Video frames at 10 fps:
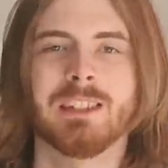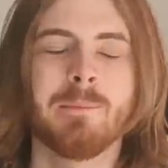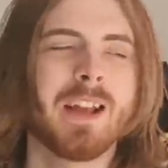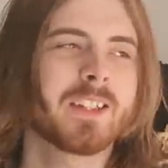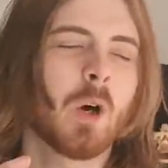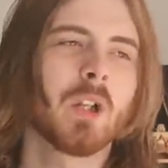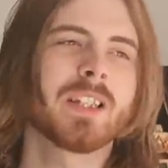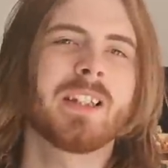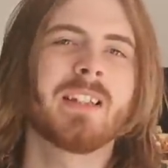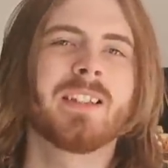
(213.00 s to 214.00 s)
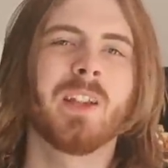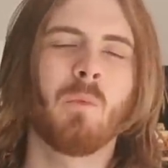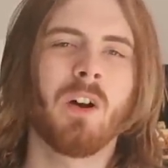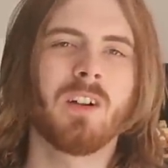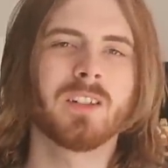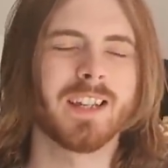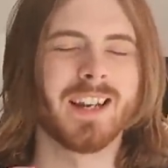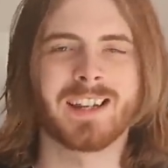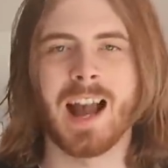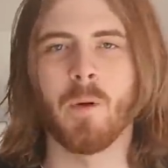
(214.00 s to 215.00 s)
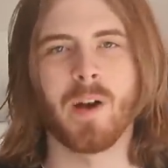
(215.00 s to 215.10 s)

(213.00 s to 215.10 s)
It makes all the sense in the world, and I can't